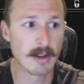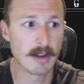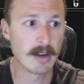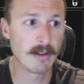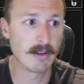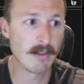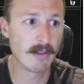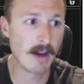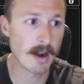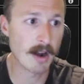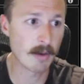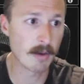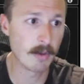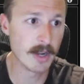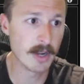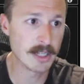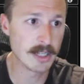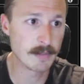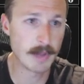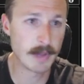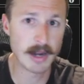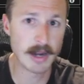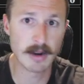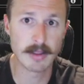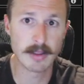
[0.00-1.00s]
a lot of ways
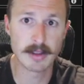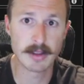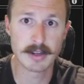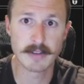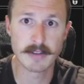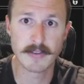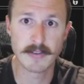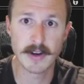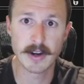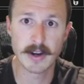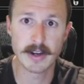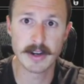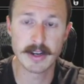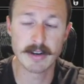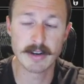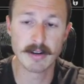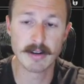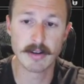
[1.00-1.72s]
better than Teferi Hero.